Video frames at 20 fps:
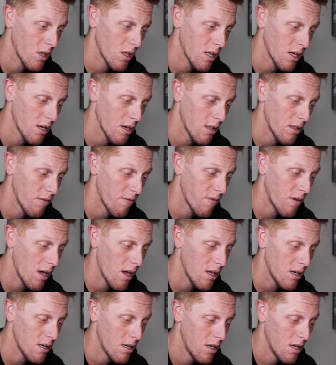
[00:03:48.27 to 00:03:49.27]
Click on the
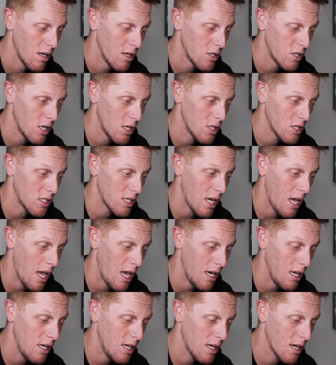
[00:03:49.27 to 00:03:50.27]
font, change it to
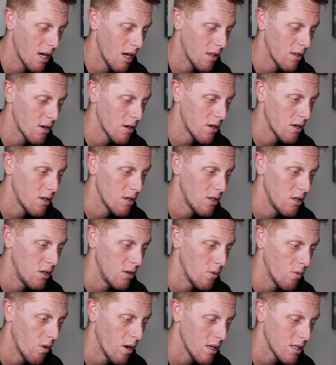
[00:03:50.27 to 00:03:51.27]
any color
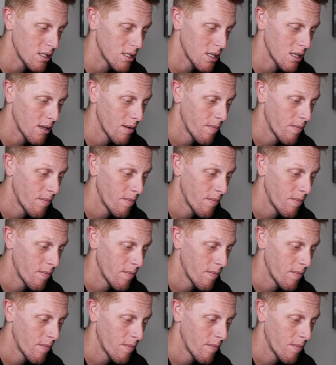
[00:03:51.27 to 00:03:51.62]
you want.